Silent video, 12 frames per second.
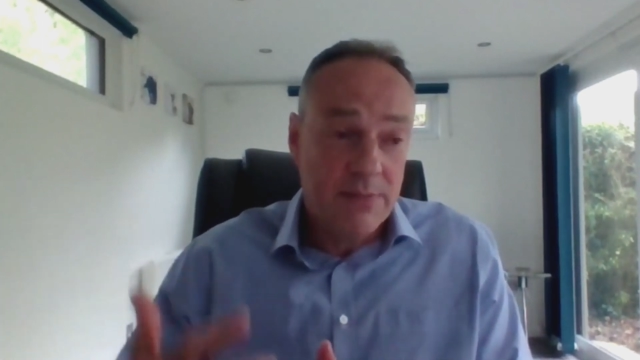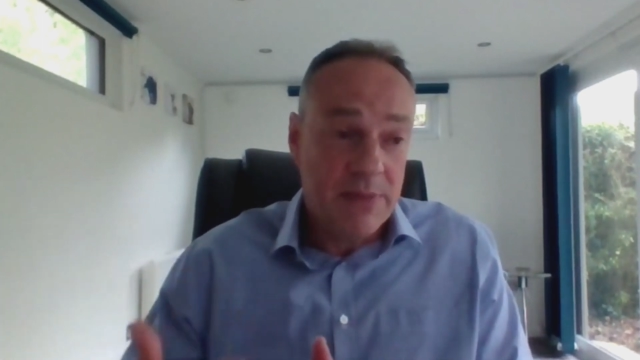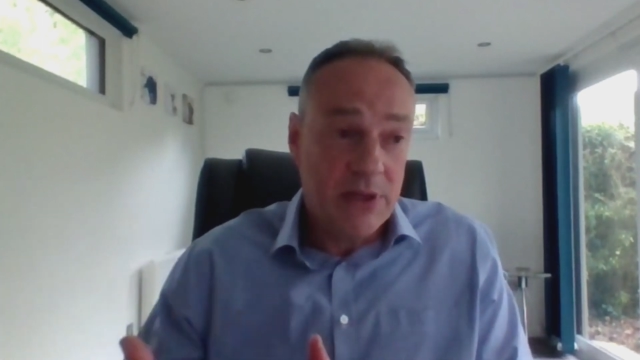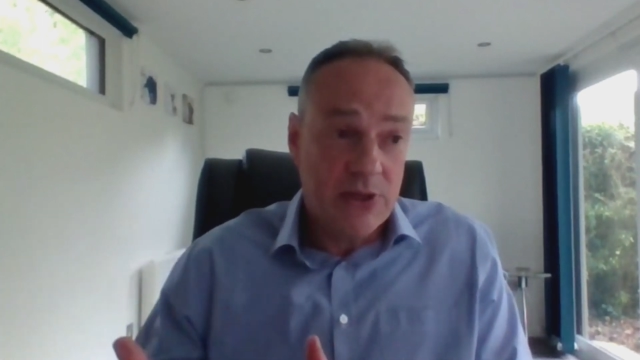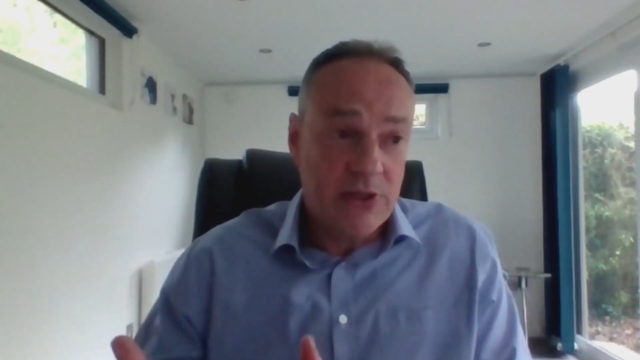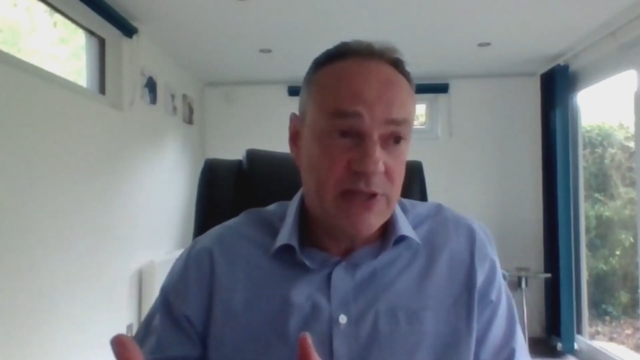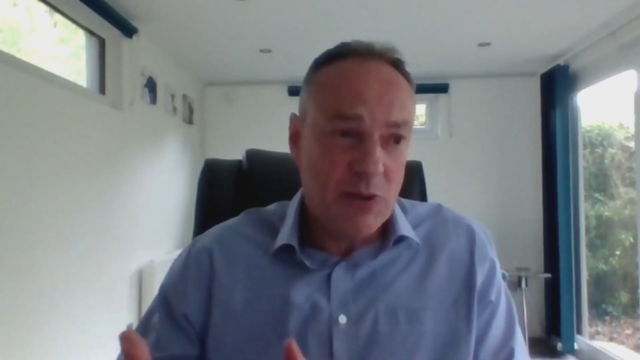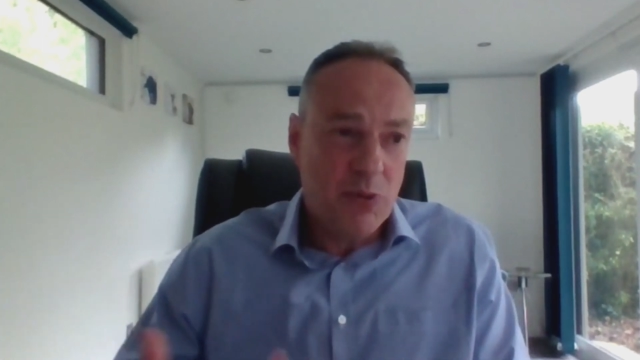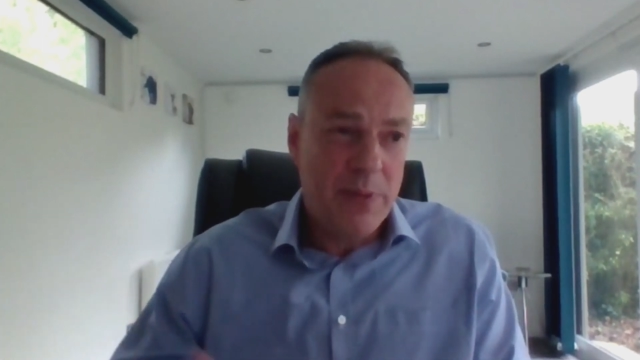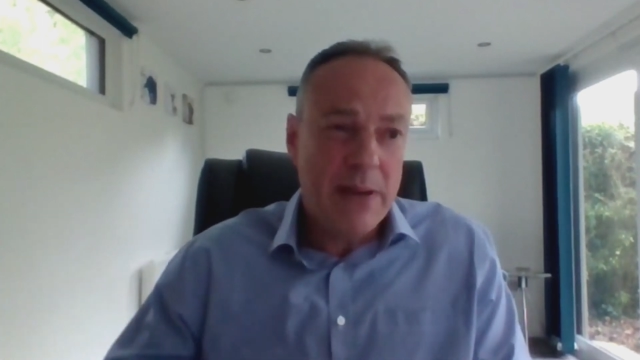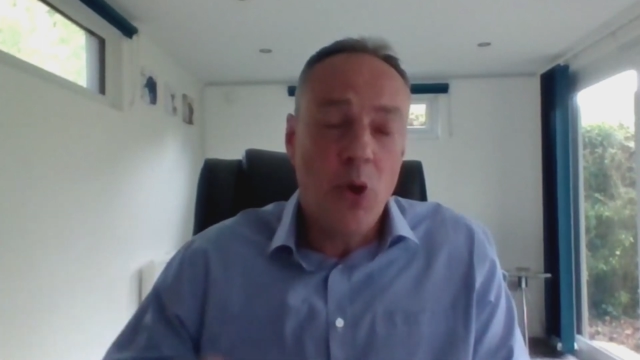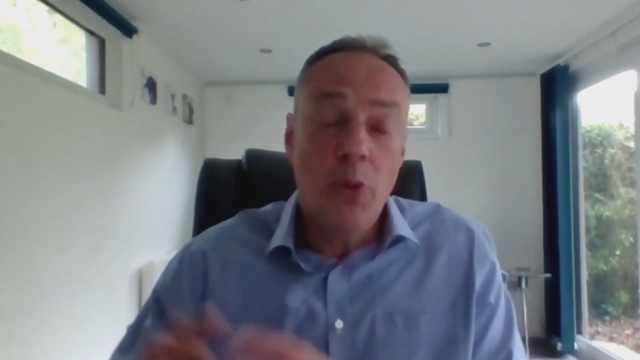because it will
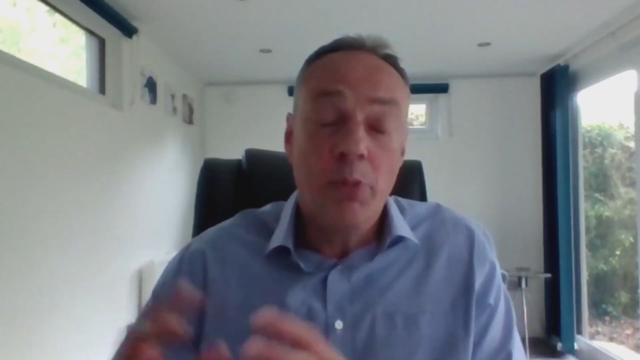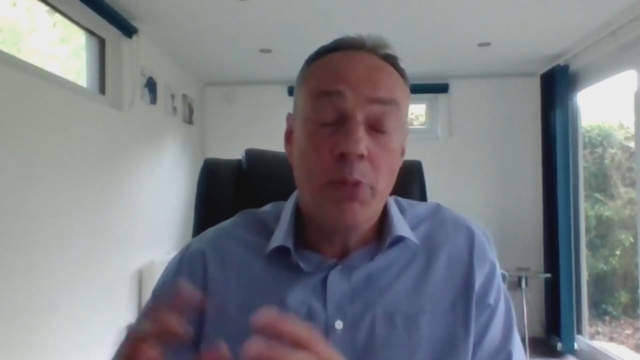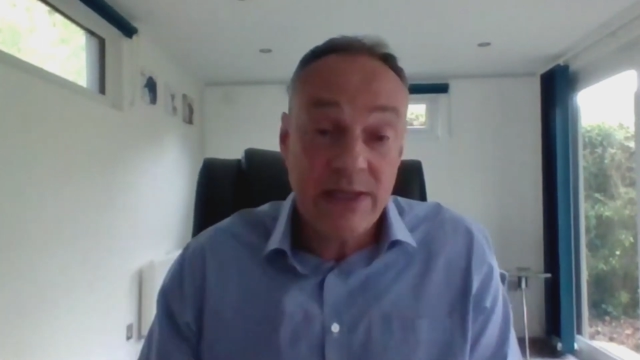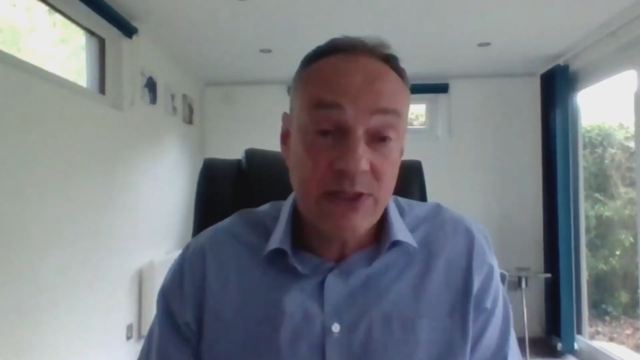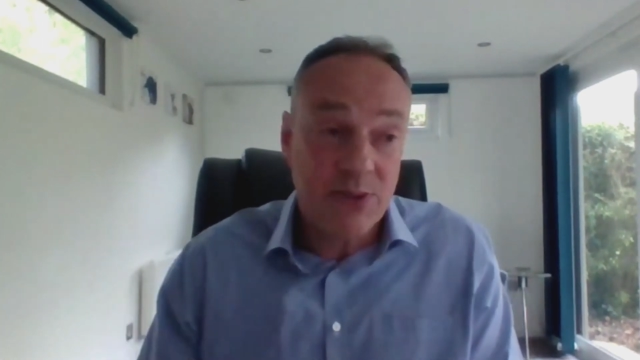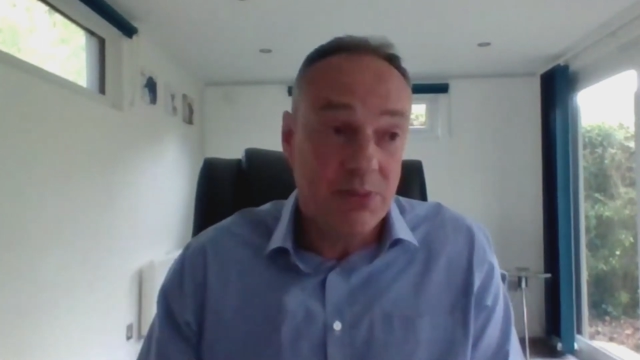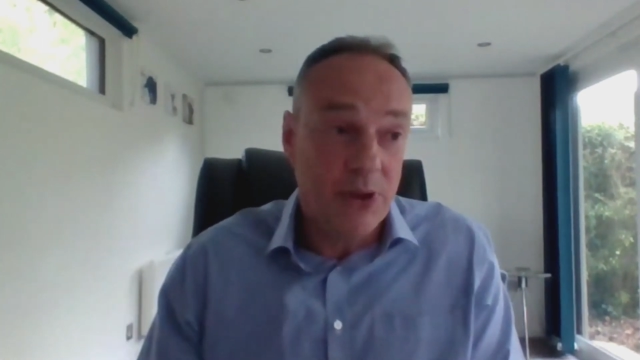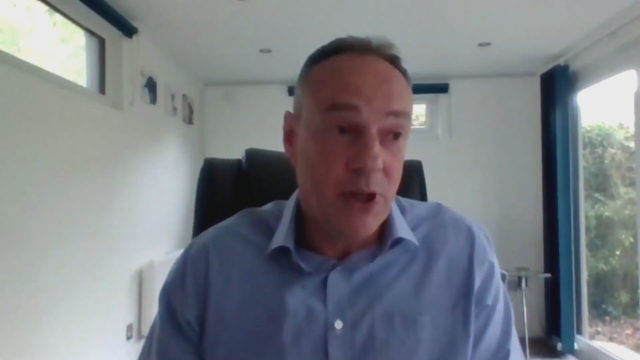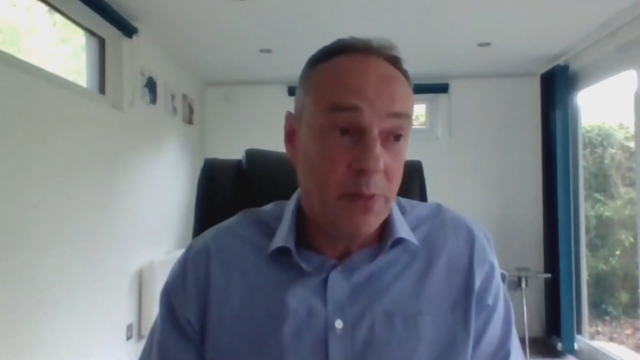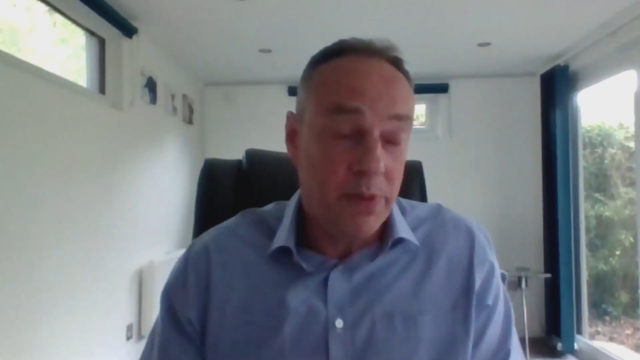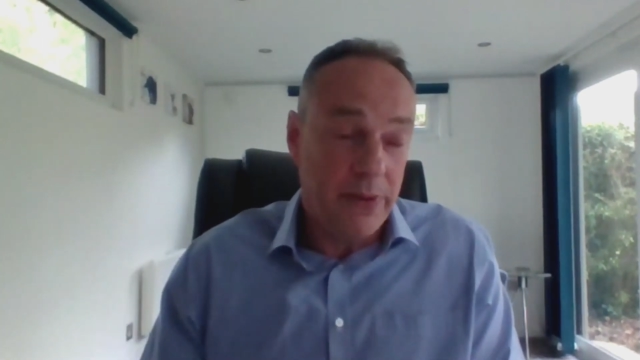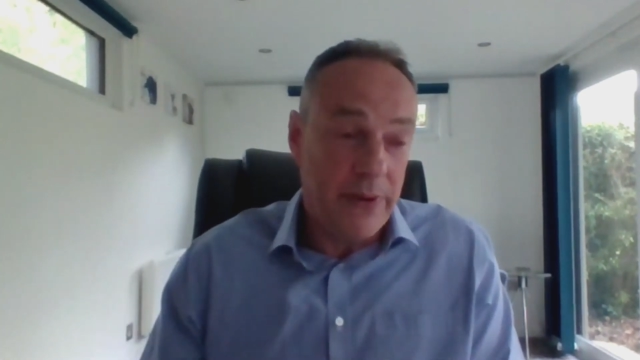be a more
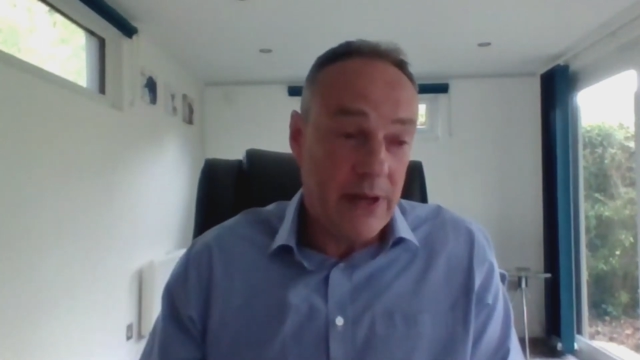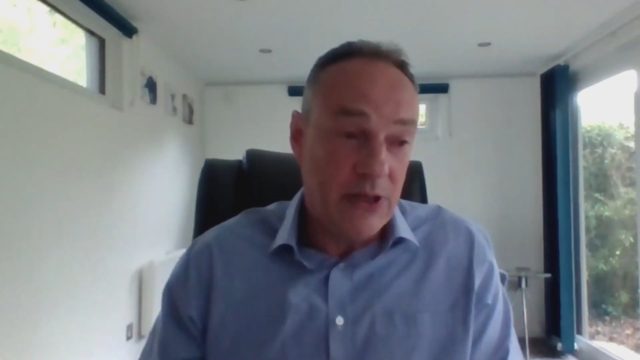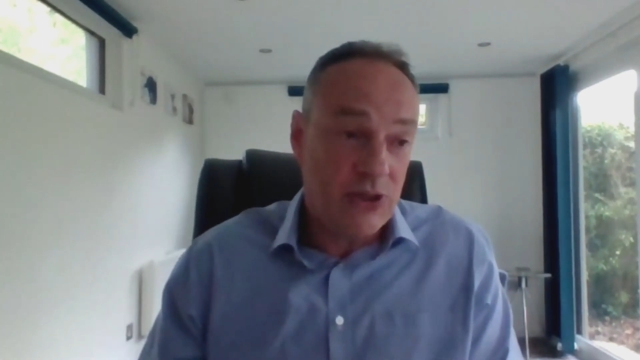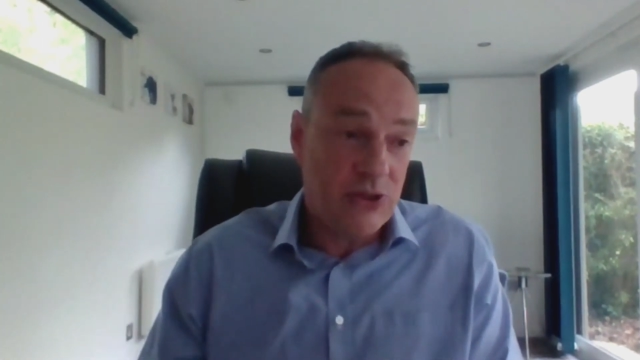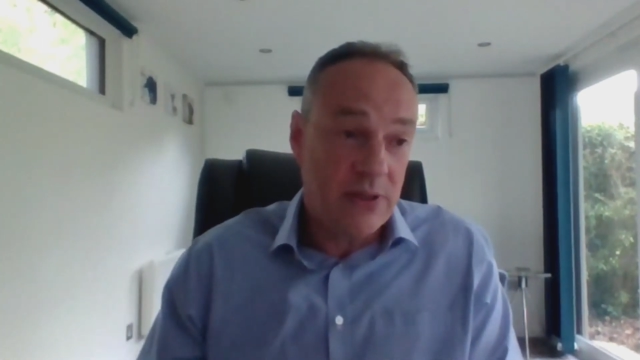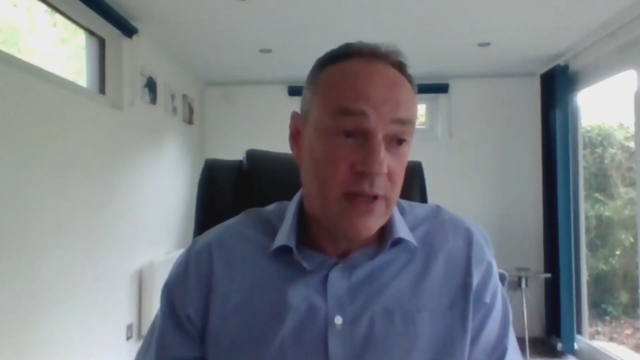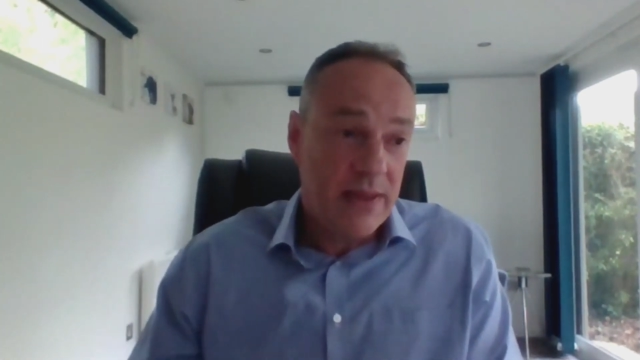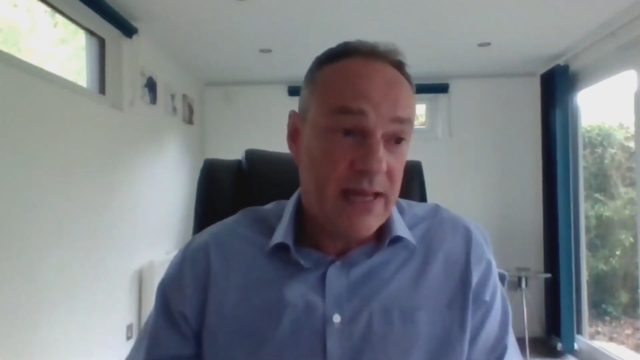predictable operation.